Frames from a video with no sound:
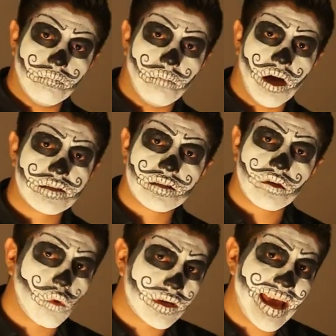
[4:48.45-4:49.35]
But
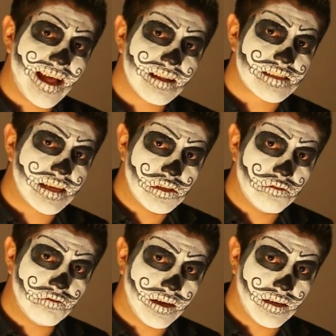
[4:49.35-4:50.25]
what else can
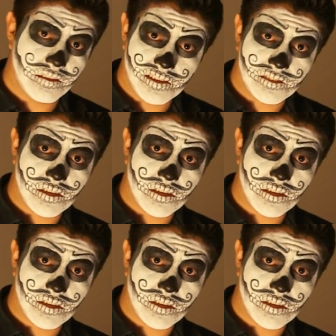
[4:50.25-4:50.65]
you find in these